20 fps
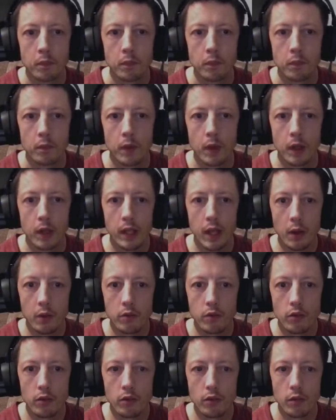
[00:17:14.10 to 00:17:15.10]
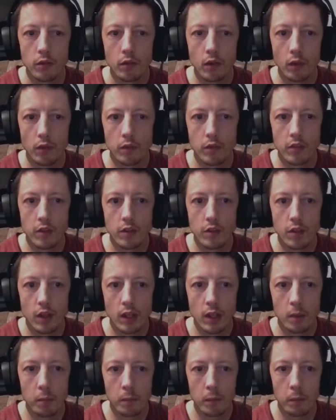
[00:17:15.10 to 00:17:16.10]
And now it's just obviously
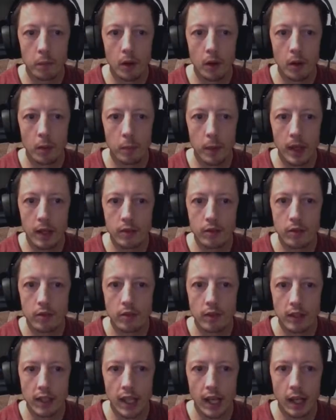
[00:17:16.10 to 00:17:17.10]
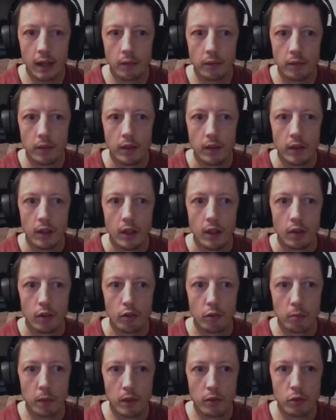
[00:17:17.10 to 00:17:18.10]
checking all the bases I can, just
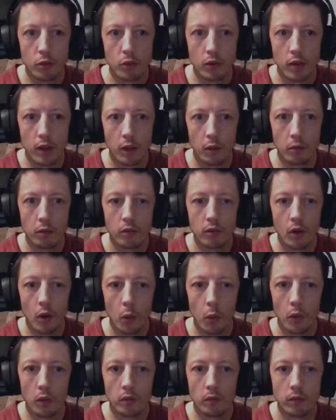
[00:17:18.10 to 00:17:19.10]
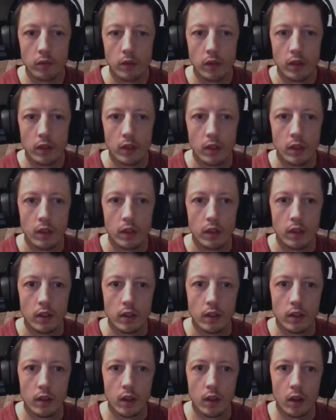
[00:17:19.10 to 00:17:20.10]
make sure that there's no one
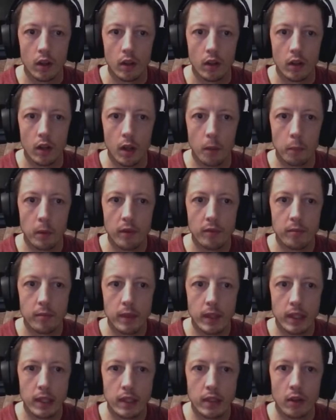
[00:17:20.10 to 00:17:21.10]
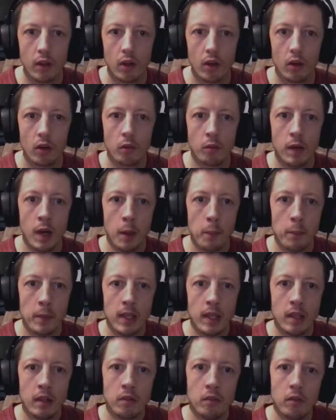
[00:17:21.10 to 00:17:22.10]
above me or around
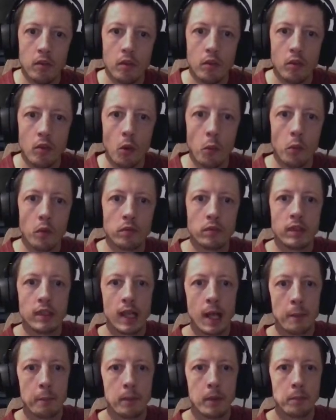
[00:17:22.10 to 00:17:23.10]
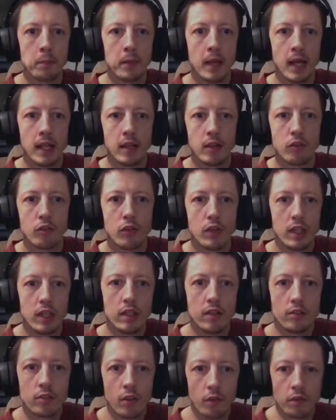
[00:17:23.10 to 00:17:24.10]
me, no one camping behind the
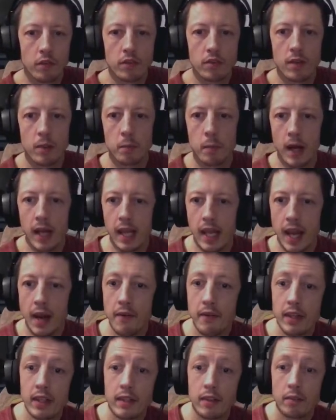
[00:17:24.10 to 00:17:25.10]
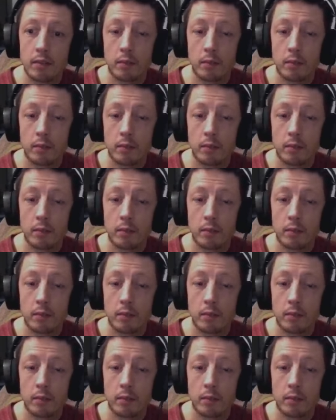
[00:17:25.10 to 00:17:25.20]
trees, obviously in my area.